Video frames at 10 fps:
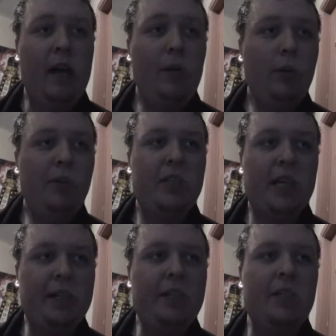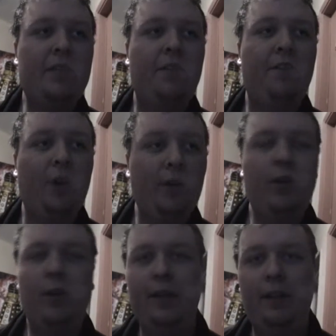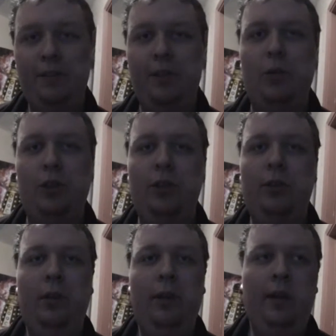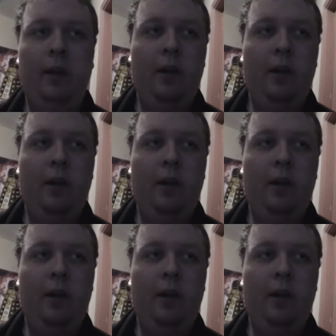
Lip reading: I would have set this further in the future,